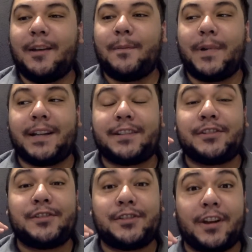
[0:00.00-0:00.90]
but it
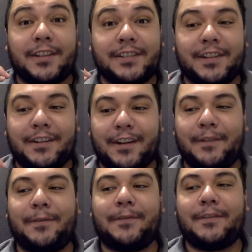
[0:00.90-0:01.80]
does just
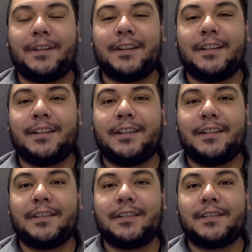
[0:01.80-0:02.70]
enough
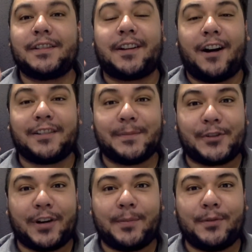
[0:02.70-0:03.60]
to cause him
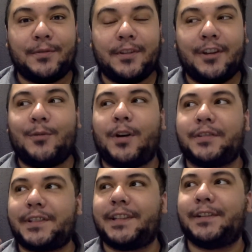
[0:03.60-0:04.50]
trouble while
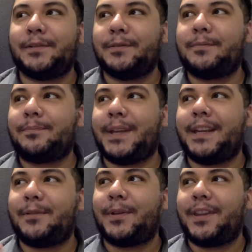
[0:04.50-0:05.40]
still
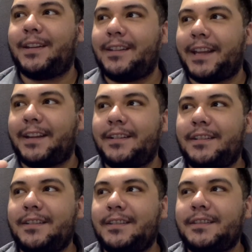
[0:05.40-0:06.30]
being within like
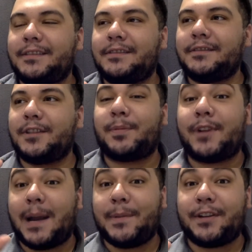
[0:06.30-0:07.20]
the
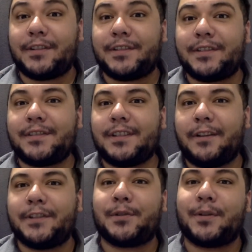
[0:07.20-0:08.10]
parameters
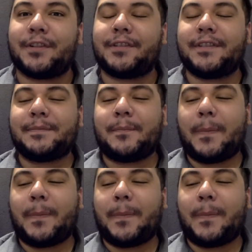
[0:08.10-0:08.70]
of his orders.